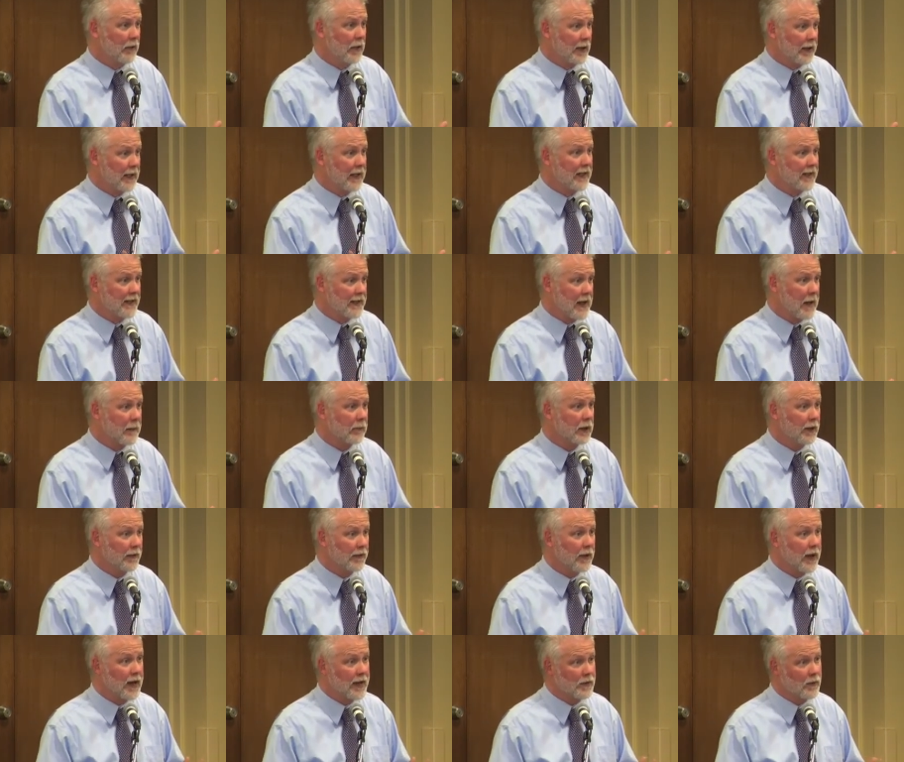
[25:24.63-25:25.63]
really
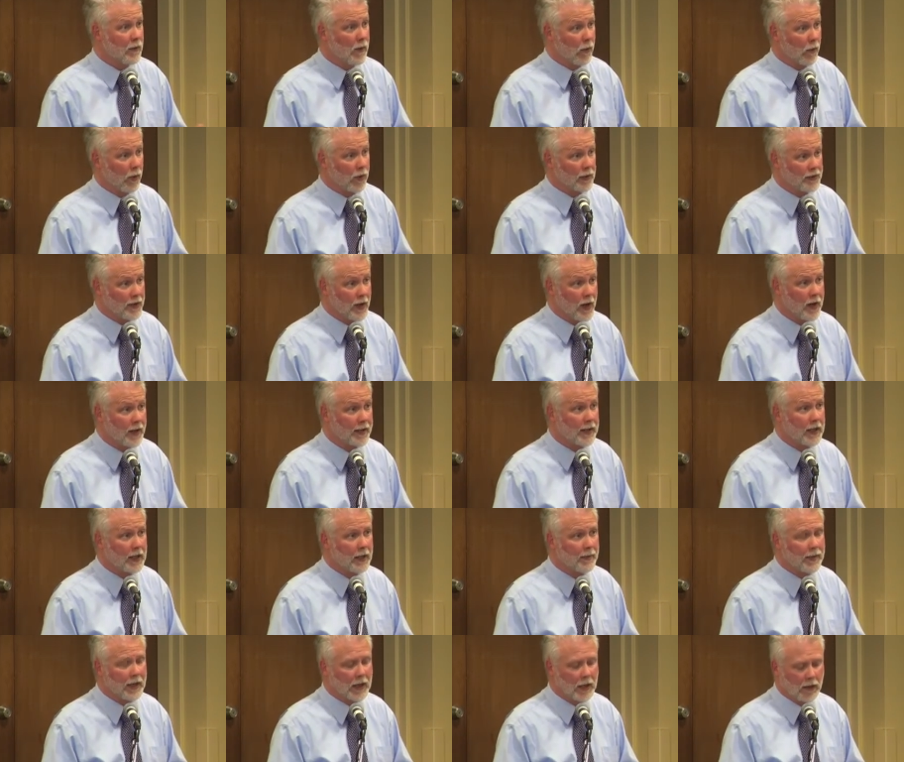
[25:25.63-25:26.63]
exemplifies what we're
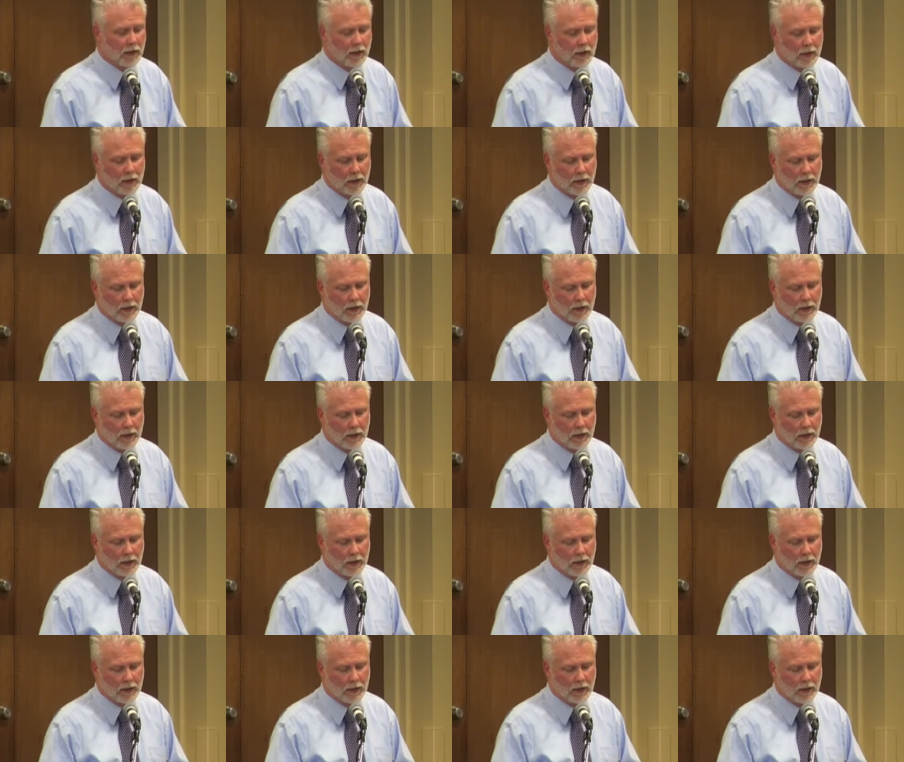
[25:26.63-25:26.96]
talking about.